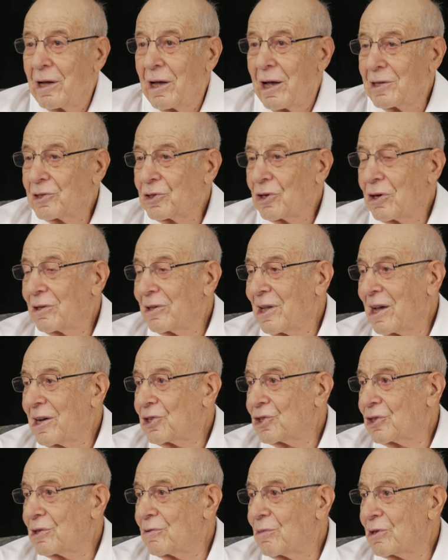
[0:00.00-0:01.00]
has a
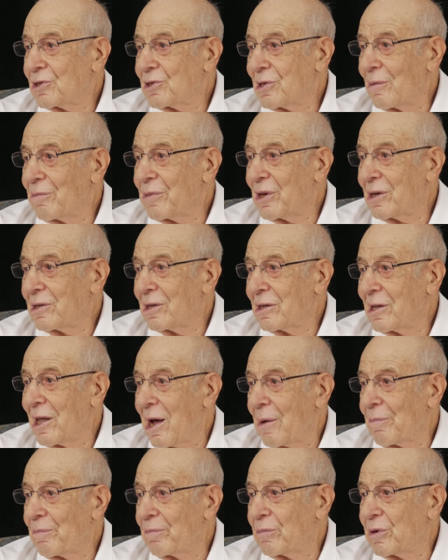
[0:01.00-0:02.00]
connection with something that
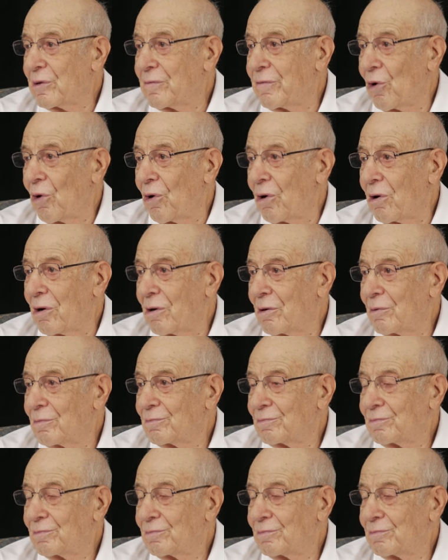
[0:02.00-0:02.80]
happened before.